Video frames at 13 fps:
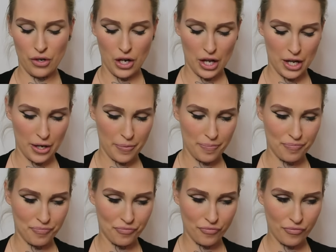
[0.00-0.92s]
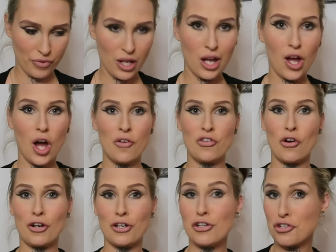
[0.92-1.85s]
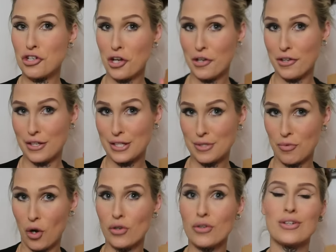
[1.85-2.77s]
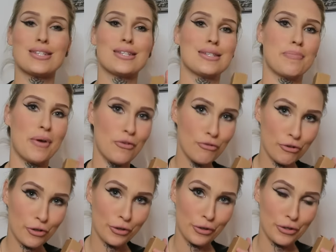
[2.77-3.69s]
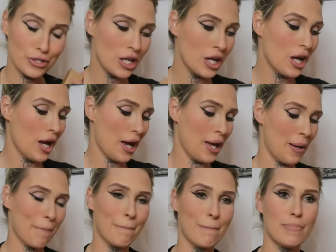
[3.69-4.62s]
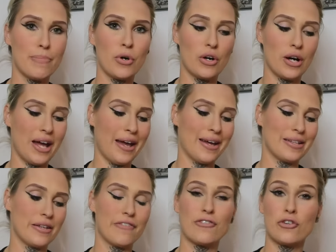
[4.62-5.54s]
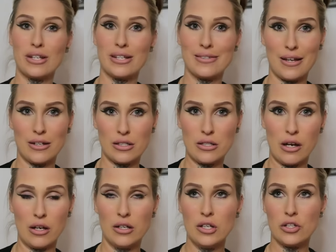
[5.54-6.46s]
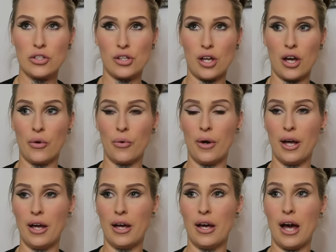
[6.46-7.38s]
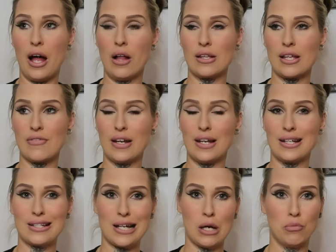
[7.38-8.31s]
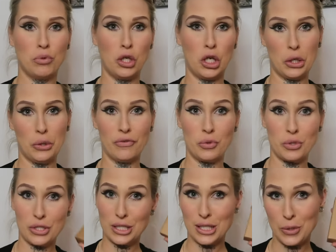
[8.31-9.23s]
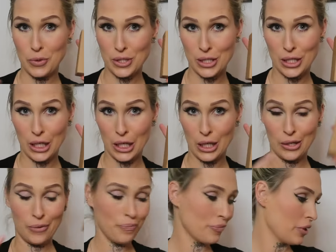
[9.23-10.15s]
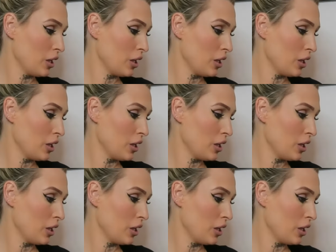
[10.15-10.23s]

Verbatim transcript: I'm not going to show you this one because it's a bit rude, but it is a funny Santa, so I'll leave it linked down below if you want to see what's in here.